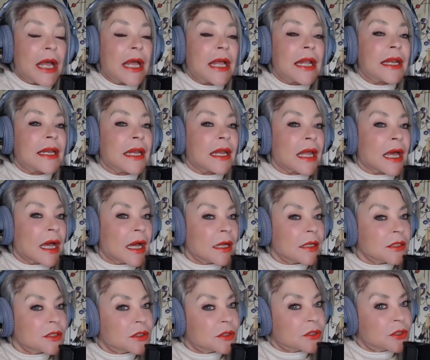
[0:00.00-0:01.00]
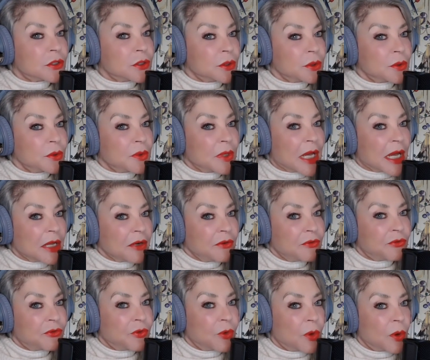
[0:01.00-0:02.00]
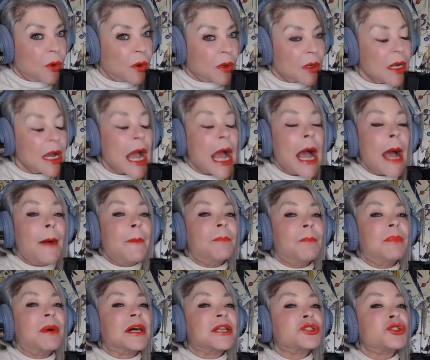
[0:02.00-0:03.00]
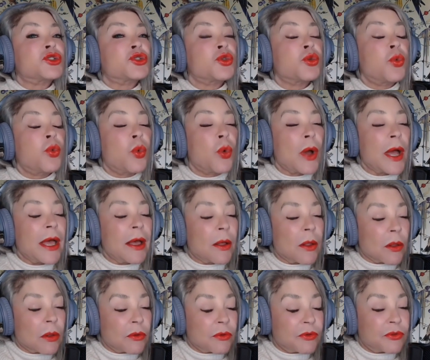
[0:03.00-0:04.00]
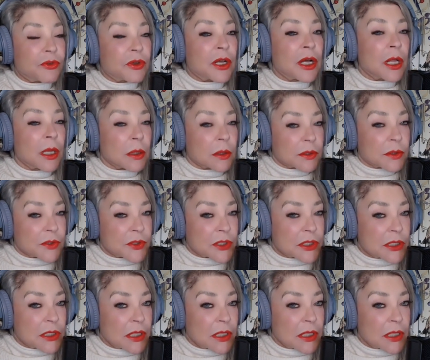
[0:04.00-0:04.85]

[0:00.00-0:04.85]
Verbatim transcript: not two, not four, but twelve colors.